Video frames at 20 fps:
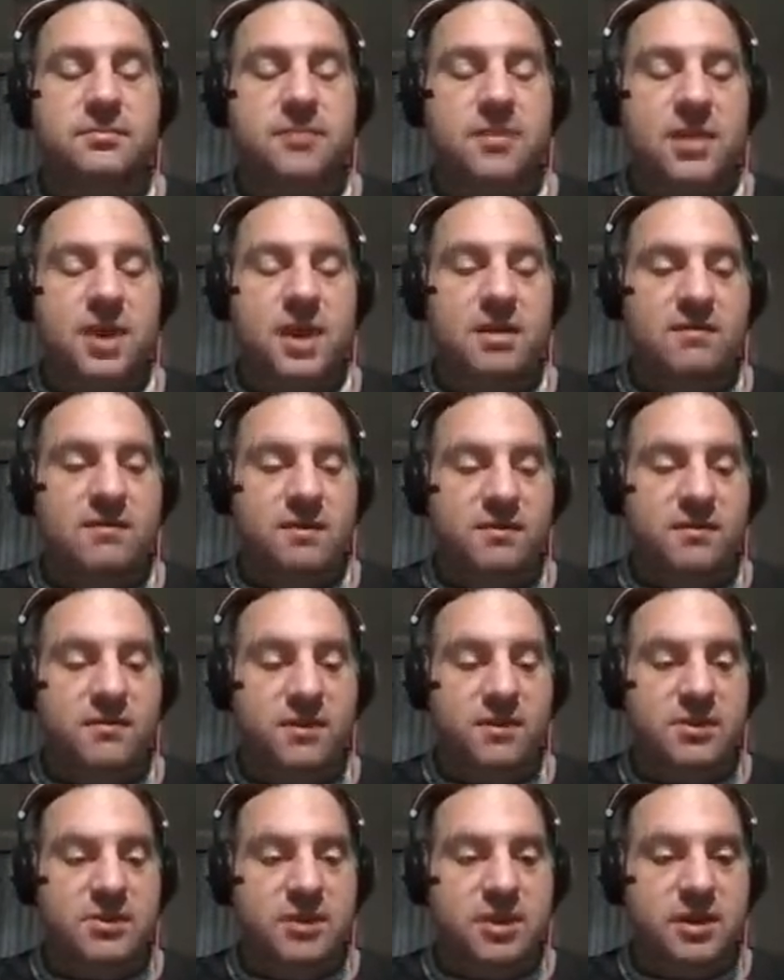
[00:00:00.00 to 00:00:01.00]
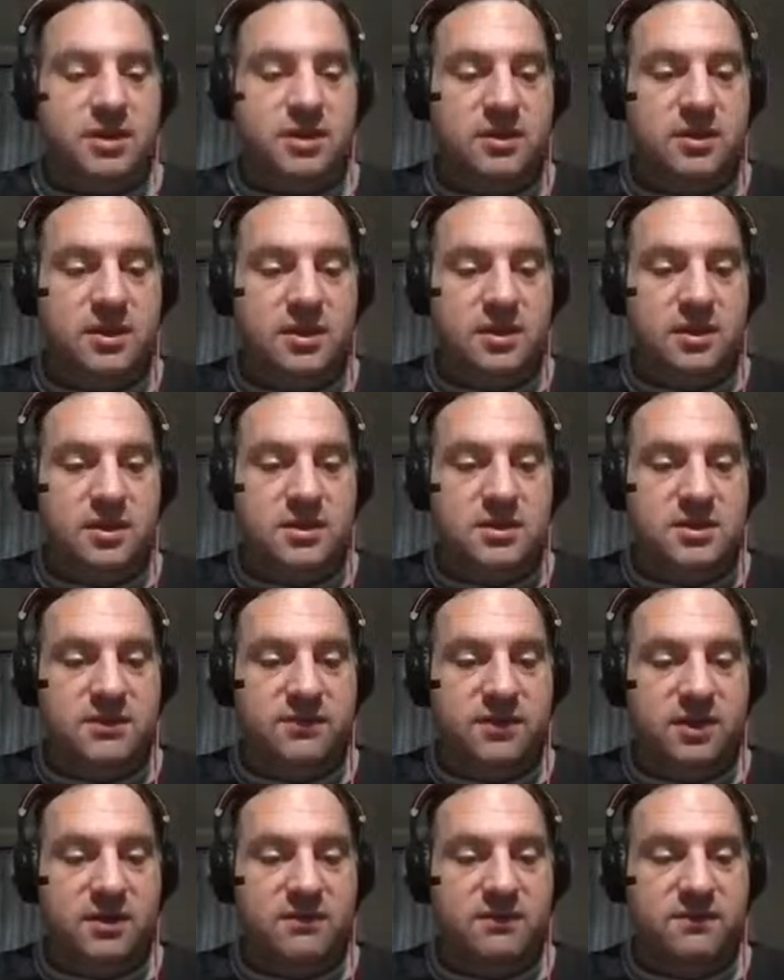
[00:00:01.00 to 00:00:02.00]
kind of a frustrating thing. Let's see if
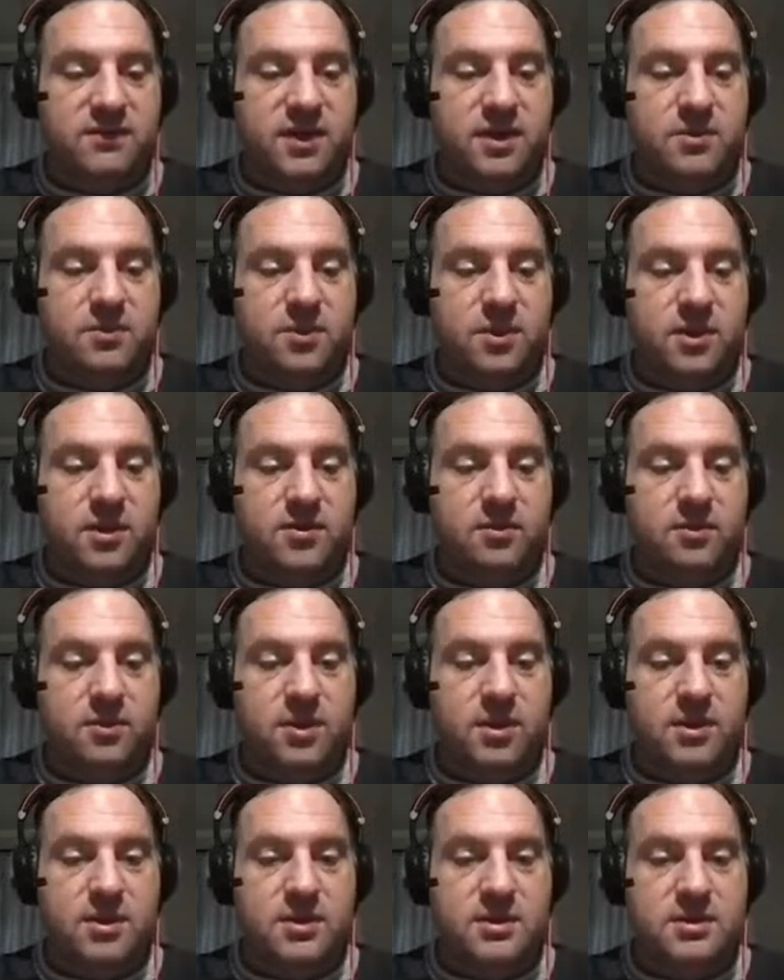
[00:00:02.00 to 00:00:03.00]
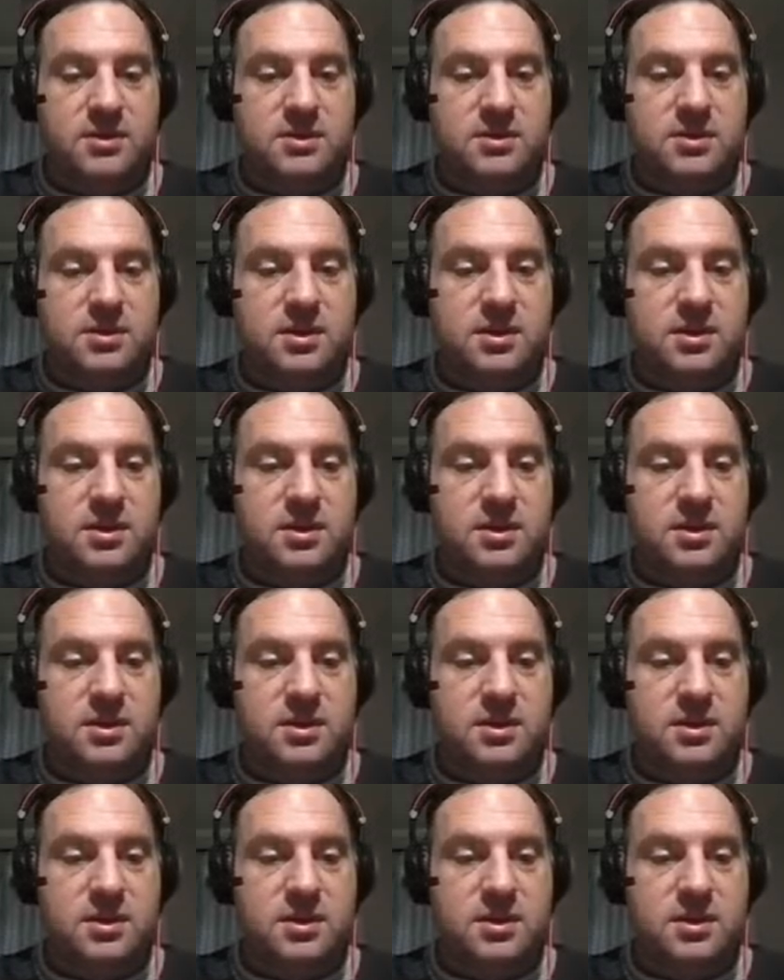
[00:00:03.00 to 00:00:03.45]
I can find where it was.